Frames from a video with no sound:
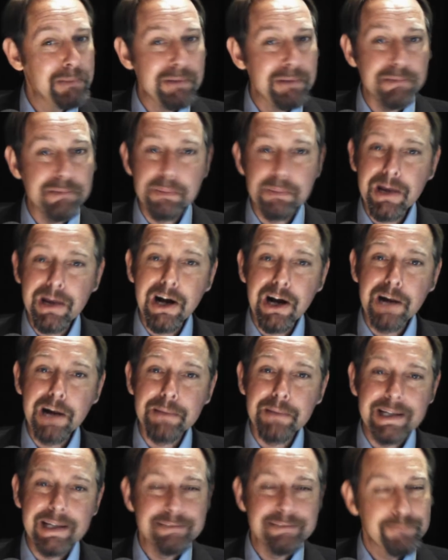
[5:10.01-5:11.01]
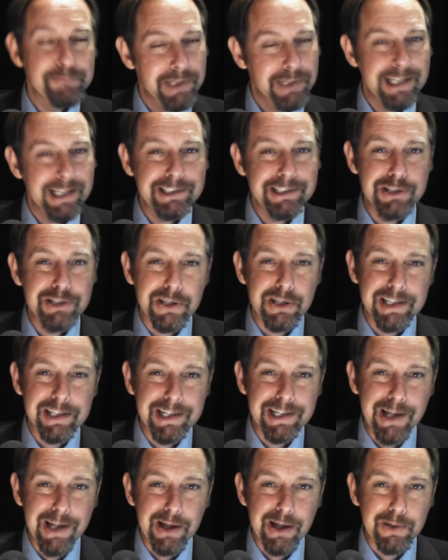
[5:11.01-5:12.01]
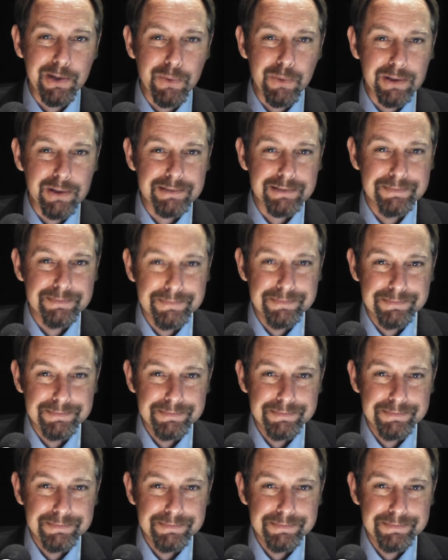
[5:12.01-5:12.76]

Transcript: Puppet Muppet Army is nothing like one.